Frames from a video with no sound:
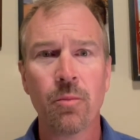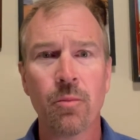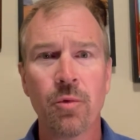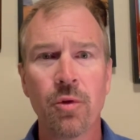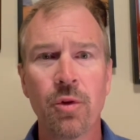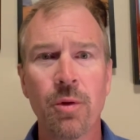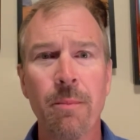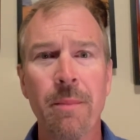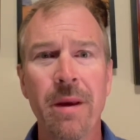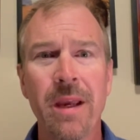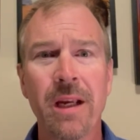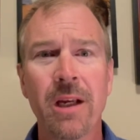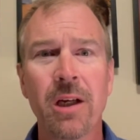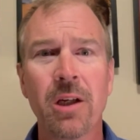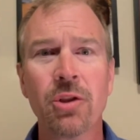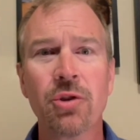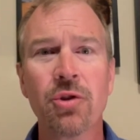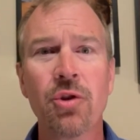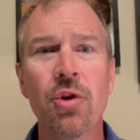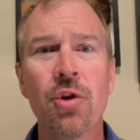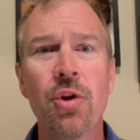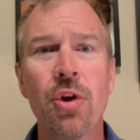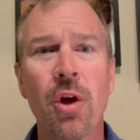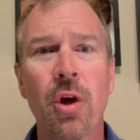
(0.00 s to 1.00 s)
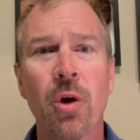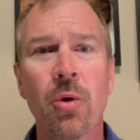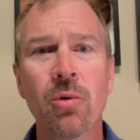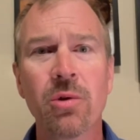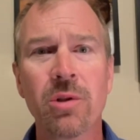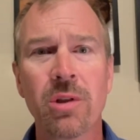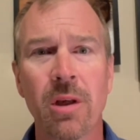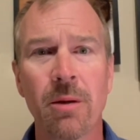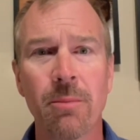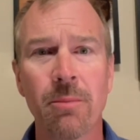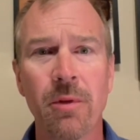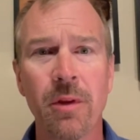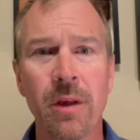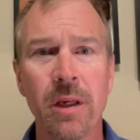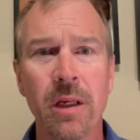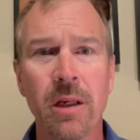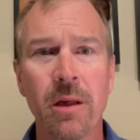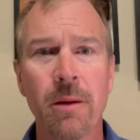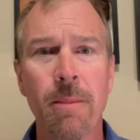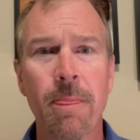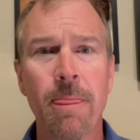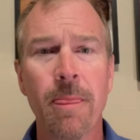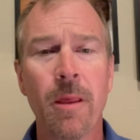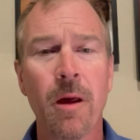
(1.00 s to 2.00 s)
to make us know
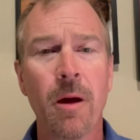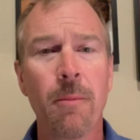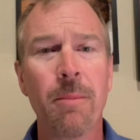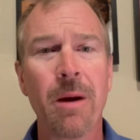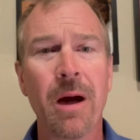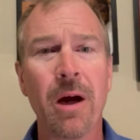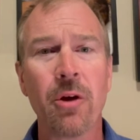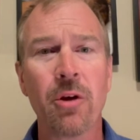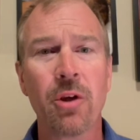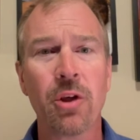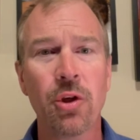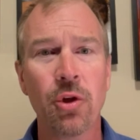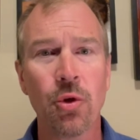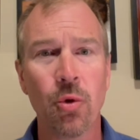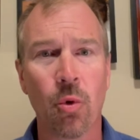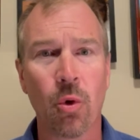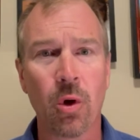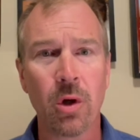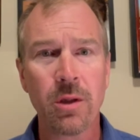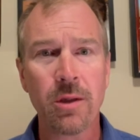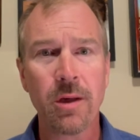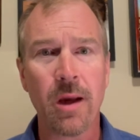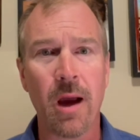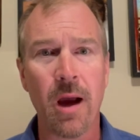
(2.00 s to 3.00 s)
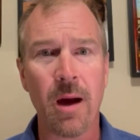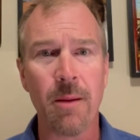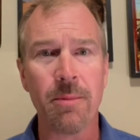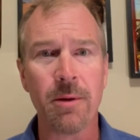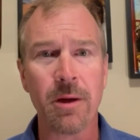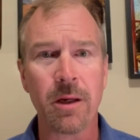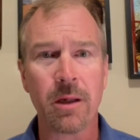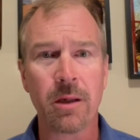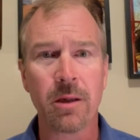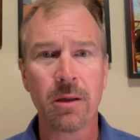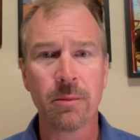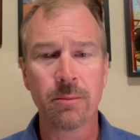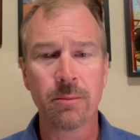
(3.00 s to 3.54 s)
something about your topic.